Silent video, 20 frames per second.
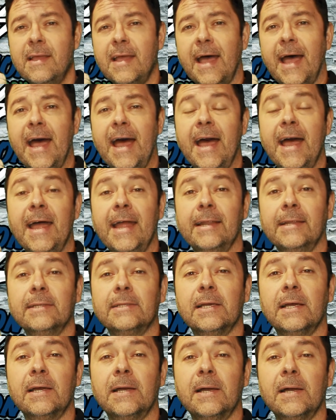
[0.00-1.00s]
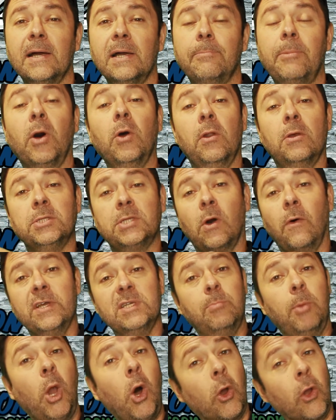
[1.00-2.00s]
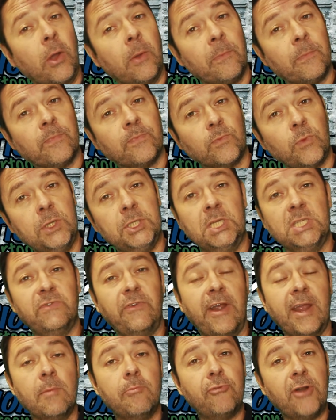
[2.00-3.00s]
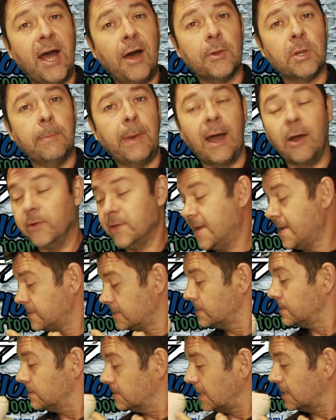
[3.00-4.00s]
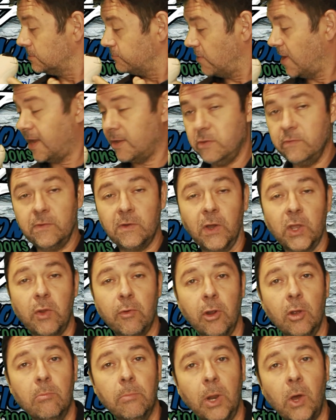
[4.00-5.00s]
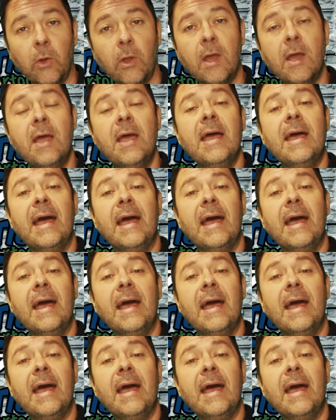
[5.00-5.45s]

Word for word: And uh, Polo's got his blog, which he's very proud about. Yes, that's right. You've got your own blog.